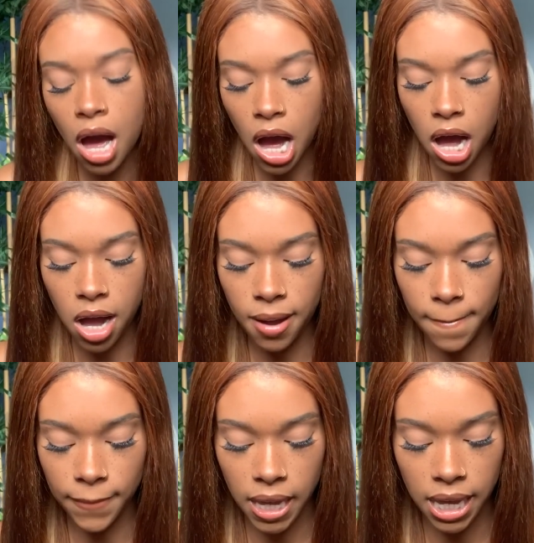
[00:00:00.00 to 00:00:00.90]

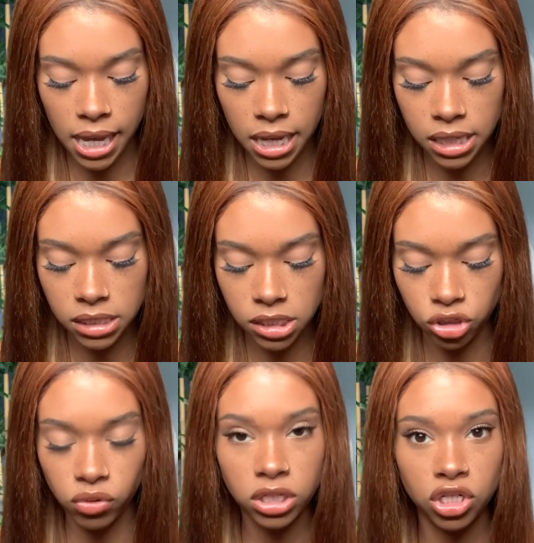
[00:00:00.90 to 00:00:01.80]
Um, and
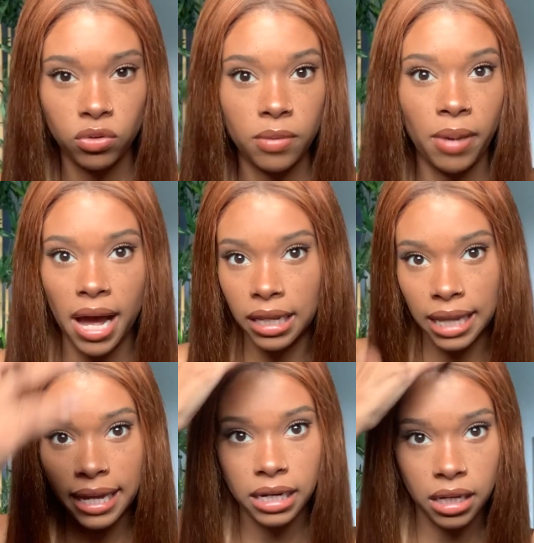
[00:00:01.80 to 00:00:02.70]
you can do it by
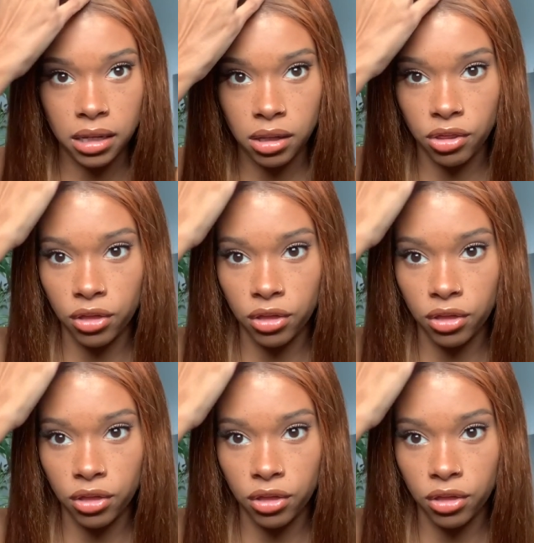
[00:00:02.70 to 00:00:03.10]
lightening